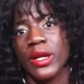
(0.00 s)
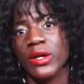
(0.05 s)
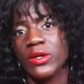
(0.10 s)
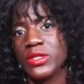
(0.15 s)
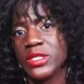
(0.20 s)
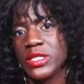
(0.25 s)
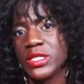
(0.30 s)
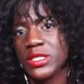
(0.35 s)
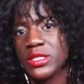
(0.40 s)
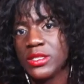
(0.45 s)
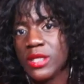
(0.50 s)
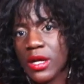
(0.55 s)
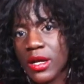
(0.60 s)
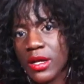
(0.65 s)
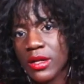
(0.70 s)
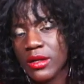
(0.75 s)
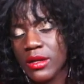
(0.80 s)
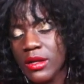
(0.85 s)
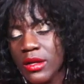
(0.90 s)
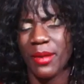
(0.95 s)
else has done.
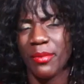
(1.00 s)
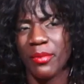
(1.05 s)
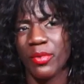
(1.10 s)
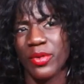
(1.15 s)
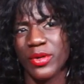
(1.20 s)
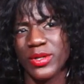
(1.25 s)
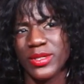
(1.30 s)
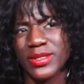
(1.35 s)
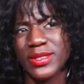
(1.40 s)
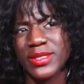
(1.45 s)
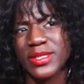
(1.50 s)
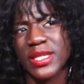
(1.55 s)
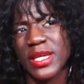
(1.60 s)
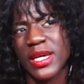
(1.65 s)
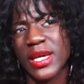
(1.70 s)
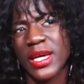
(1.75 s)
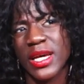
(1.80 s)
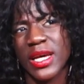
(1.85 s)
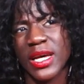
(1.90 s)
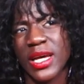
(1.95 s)
And Prince,
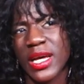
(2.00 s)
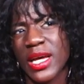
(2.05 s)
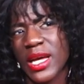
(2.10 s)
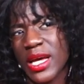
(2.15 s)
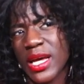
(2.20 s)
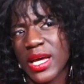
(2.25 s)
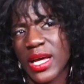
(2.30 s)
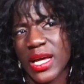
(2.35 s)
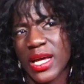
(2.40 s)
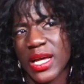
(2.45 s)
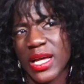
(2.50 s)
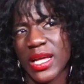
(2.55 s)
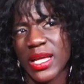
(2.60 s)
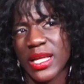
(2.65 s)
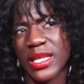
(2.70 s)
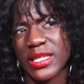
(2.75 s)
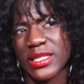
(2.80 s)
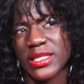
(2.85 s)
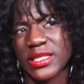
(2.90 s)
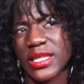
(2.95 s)

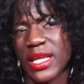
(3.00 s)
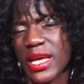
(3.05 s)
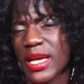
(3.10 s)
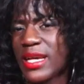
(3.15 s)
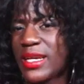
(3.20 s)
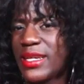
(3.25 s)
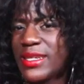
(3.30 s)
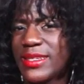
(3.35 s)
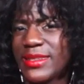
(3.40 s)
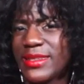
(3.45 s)
he's like